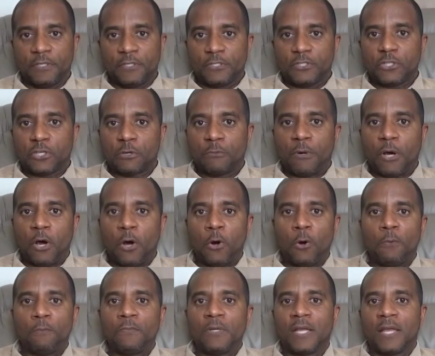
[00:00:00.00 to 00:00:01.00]
Took them
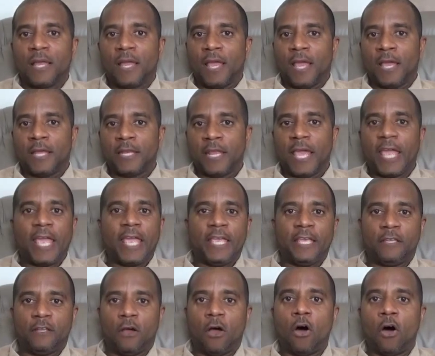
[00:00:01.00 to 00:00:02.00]
home and
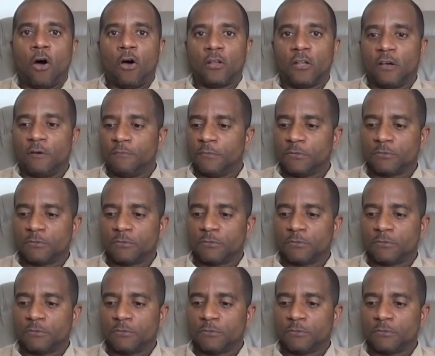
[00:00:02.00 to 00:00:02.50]
ate all of them.